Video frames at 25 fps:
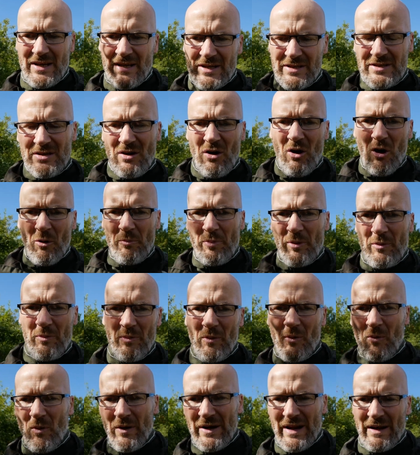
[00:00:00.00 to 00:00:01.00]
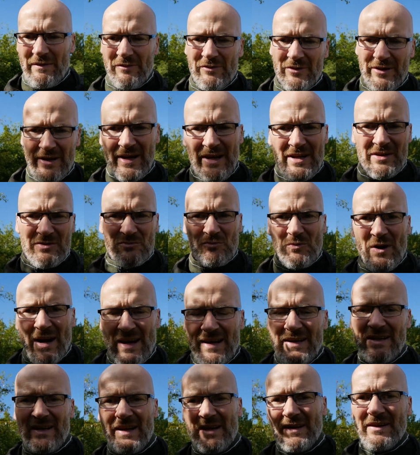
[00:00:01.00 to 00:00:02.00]
your tarp up or whatever and it is
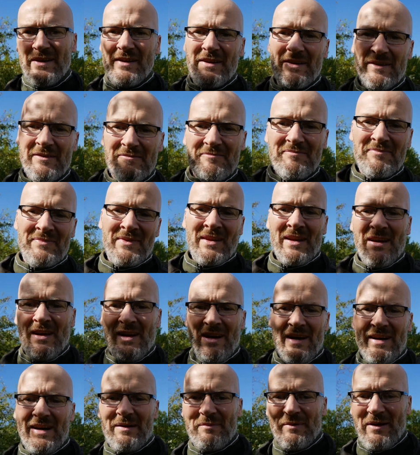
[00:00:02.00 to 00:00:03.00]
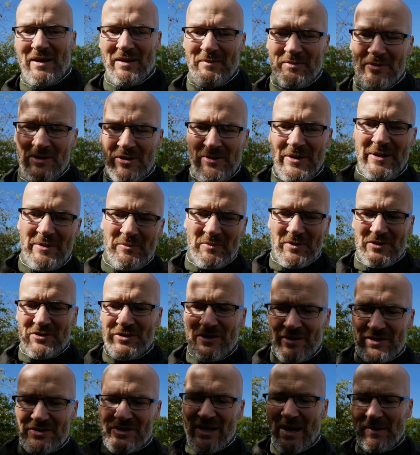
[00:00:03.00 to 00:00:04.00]
raining, and I'm agreeing with
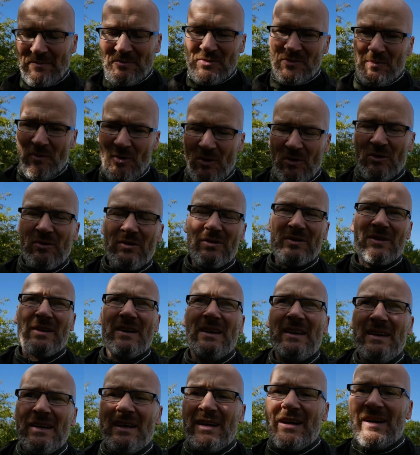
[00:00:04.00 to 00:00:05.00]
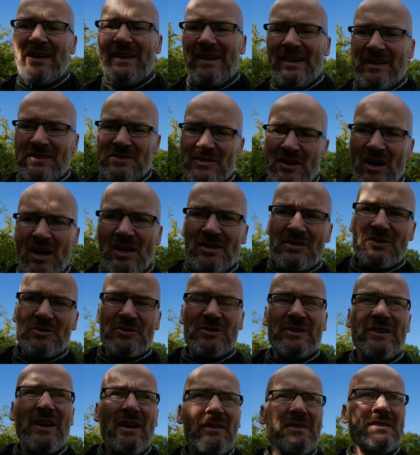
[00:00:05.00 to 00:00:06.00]
James more, and nice
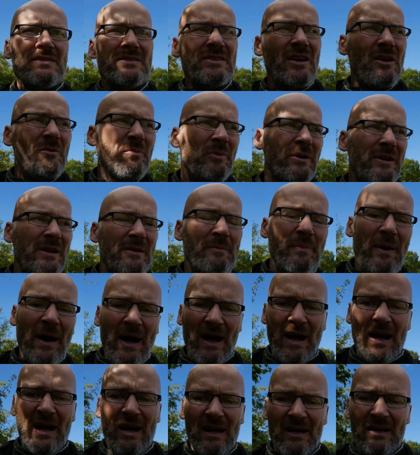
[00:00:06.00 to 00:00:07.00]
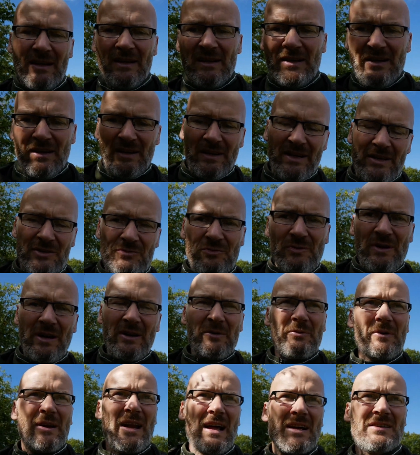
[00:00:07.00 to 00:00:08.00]
because you know there's nobody about and it's
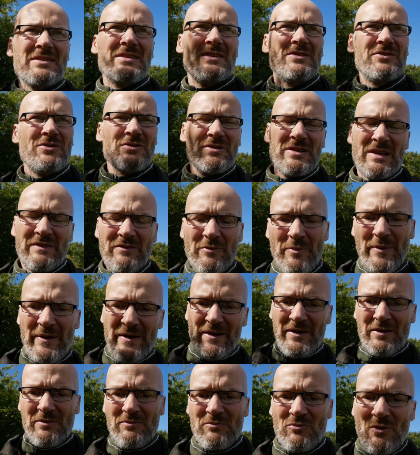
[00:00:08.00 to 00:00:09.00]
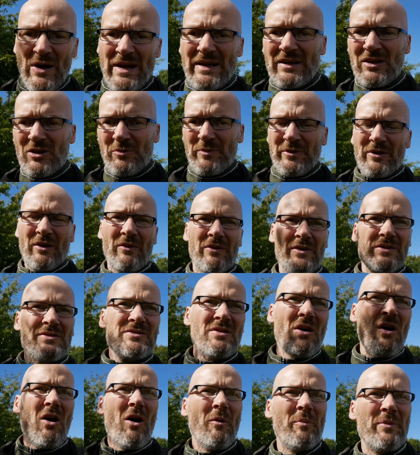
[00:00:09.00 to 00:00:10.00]
really relaxing. Just have a bit of rain coming on the
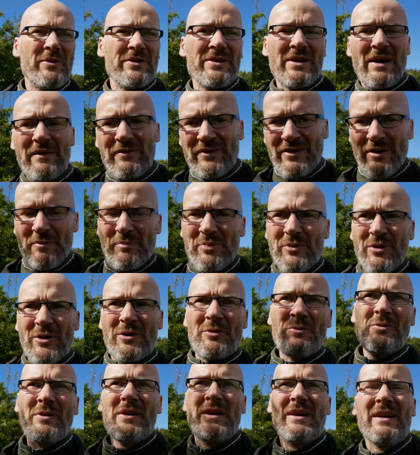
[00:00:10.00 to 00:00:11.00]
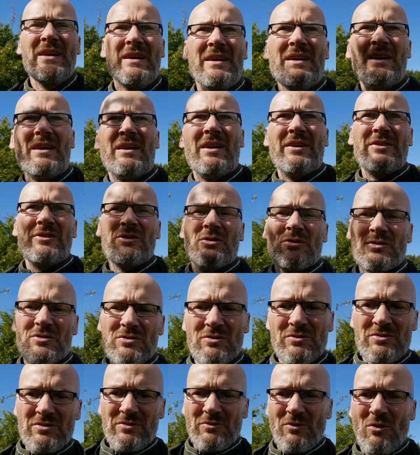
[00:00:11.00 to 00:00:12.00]
top and you're having a brew and you're
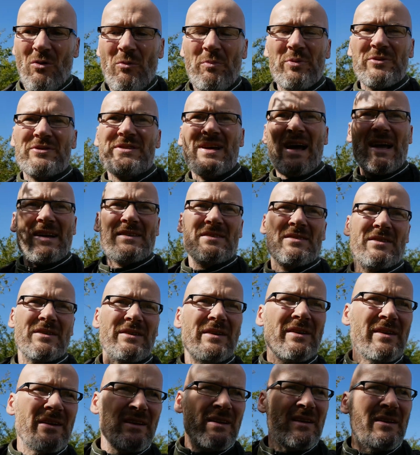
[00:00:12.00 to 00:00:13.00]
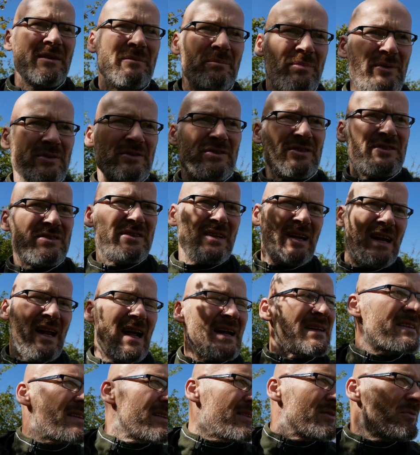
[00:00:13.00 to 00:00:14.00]
sort of all protected, but you're still
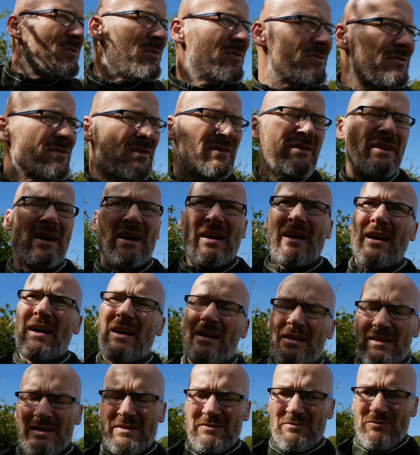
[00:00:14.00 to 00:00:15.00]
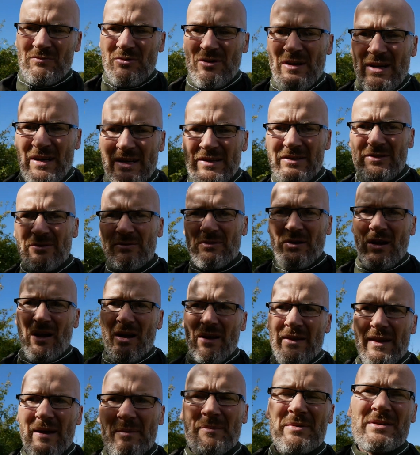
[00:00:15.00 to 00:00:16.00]
out in the woods and that. I really do like that